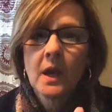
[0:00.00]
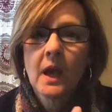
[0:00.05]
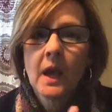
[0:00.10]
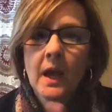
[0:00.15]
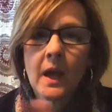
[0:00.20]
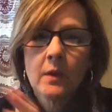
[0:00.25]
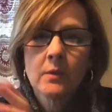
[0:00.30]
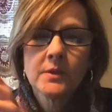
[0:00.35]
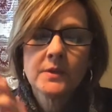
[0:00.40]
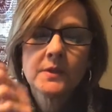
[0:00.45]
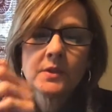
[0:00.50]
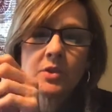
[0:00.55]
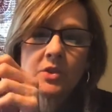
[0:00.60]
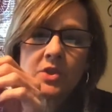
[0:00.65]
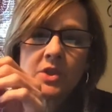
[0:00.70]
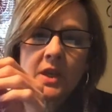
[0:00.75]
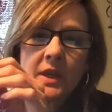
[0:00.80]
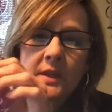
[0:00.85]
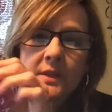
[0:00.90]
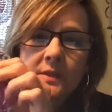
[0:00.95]
I would
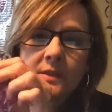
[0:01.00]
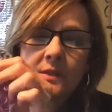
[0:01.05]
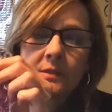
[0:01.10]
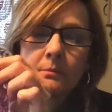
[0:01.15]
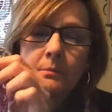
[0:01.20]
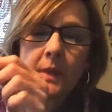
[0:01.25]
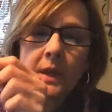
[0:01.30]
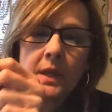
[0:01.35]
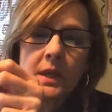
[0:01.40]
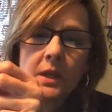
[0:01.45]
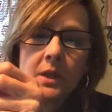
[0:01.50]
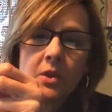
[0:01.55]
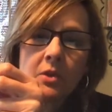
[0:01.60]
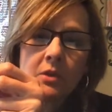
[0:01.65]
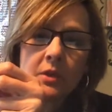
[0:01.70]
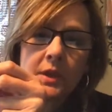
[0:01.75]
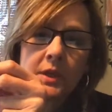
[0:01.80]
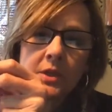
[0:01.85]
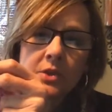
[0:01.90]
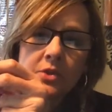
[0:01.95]
suggest making your
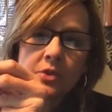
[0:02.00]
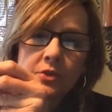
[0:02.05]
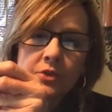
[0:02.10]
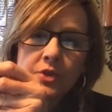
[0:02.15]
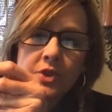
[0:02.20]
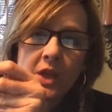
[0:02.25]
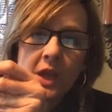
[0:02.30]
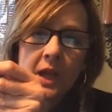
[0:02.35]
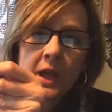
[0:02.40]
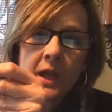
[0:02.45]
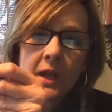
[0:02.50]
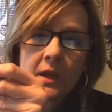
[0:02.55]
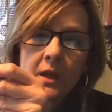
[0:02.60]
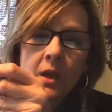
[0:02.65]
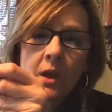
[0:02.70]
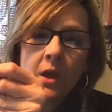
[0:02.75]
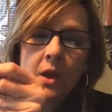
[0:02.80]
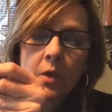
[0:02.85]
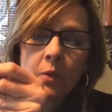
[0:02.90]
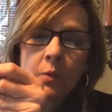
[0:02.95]
initial chain
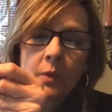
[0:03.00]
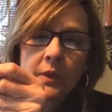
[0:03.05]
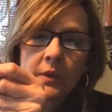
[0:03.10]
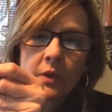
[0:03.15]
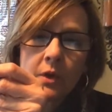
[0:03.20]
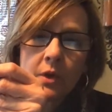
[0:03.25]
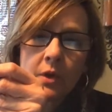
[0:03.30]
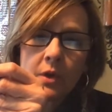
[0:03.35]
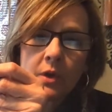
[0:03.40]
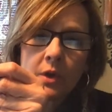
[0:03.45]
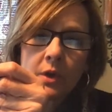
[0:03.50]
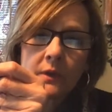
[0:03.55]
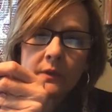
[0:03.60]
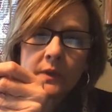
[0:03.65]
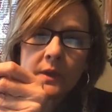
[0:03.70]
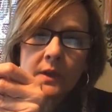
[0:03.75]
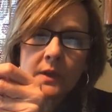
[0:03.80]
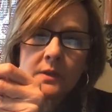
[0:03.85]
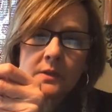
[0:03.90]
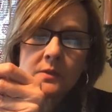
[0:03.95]
with a hook
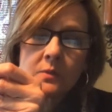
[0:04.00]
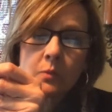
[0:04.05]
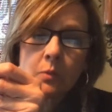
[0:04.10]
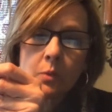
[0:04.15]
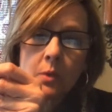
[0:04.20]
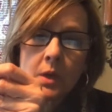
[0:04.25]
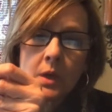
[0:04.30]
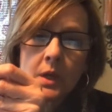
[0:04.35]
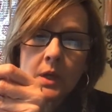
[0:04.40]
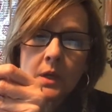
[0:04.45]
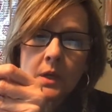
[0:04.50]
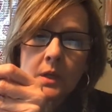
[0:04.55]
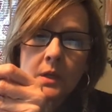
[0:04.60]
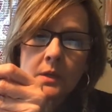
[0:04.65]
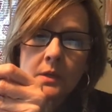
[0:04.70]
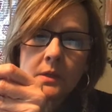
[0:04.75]
that is one